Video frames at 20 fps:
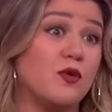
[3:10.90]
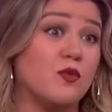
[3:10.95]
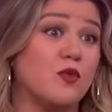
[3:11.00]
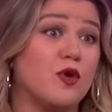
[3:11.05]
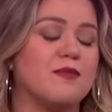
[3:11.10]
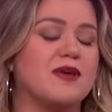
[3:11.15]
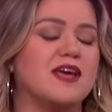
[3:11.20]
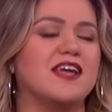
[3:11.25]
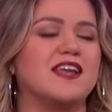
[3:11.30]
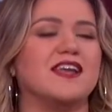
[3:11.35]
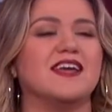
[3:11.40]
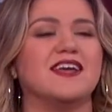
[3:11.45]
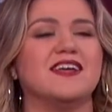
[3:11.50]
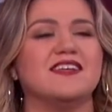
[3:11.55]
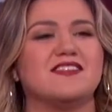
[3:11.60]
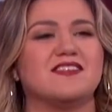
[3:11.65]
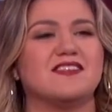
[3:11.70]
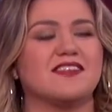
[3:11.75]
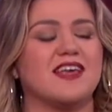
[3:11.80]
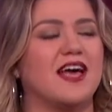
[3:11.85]
a woman
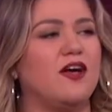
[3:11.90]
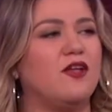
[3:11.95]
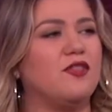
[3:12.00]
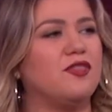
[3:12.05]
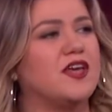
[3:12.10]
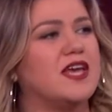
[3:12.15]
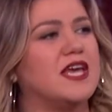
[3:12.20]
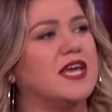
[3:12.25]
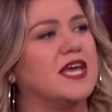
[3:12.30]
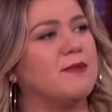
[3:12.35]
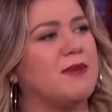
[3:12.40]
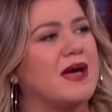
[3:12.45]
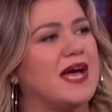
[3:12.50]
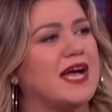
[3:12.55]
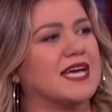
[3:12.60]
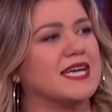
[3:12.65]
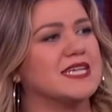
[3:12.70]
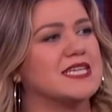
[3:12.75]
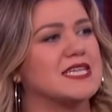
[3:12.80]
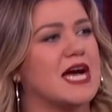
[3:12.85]
is healthy
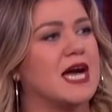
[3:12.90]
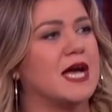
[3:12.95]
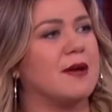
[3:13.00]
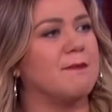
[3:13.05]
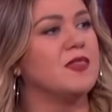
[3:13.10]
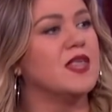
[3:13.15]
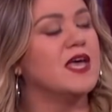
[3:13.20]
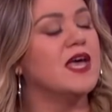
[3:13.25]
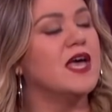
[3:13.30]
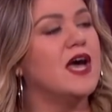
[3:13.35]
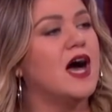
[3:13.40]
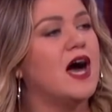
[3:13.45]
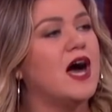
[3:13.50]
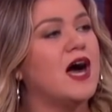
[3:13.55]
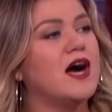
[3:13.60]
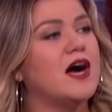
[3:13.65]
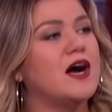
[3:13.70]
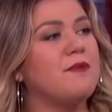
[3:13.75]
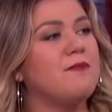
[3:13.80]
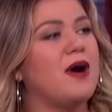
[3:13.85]
back in time.
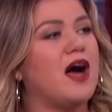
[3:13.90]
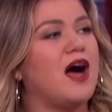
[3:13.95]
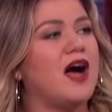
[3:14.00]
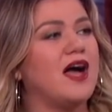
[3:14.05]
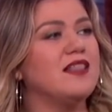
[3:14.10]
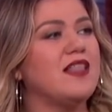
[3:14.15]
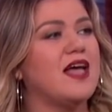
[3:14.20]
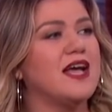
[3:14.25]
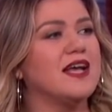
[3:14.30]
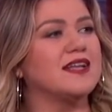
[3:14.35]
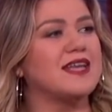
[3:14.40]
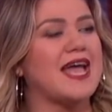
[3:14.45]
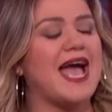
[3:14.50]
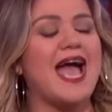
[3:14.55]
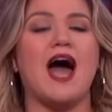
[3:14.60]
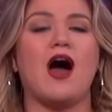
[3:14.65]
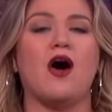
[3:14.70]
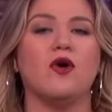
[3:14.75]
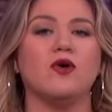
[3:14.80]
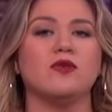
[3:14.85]
Um, I like
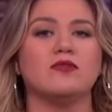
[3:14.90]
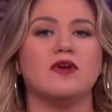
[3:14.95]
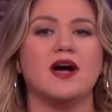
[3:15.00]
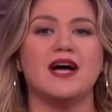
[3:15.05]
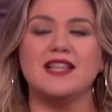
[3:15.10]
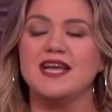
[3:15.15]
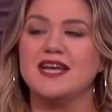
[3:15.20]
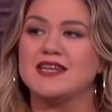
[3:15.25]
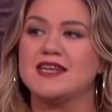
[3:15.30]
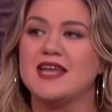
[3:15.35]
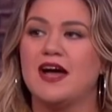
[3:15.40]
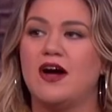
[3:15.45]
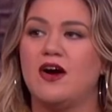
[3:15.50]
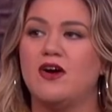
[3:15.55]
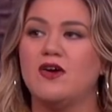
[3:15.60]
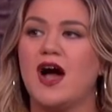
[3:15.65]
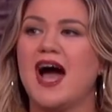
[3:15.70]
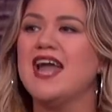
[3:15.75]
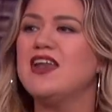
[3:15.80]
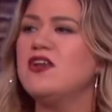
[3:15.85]
now. I like
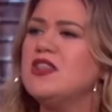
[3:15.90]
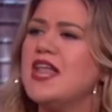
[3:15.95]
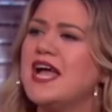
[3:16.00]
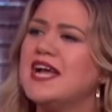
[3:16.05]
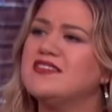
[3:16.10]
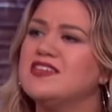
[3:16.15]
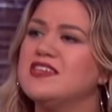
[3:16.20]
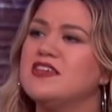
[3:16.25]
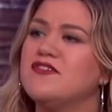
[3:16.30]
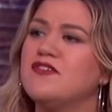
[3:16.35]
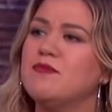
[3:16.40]
now. I don't like to live